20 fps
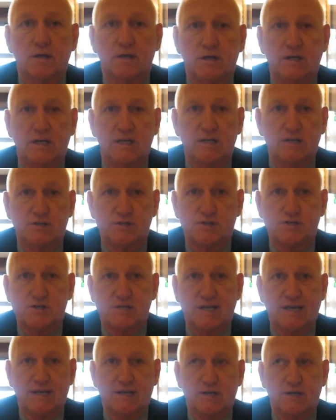need to
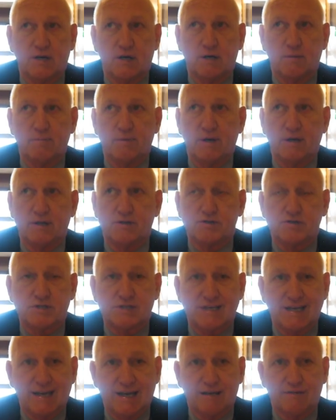stand up and
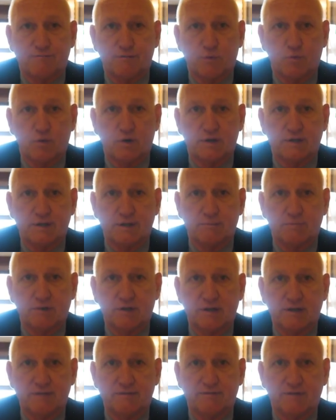stand for what they
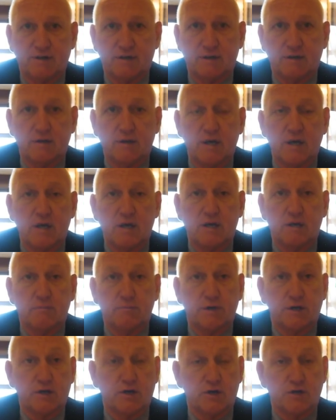believe in,
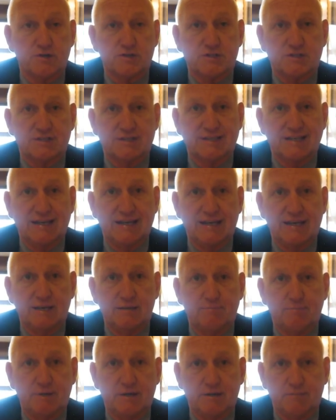because
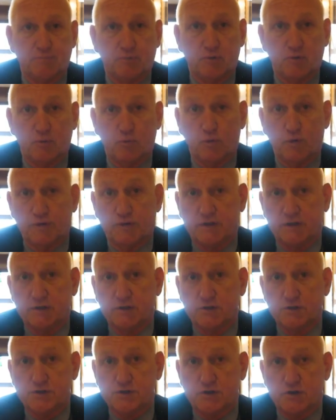today people within
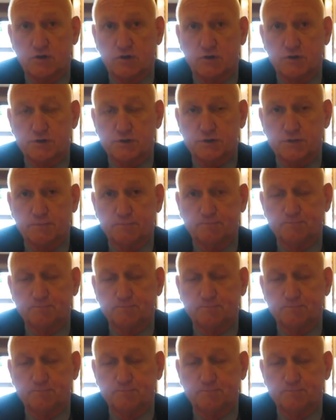the church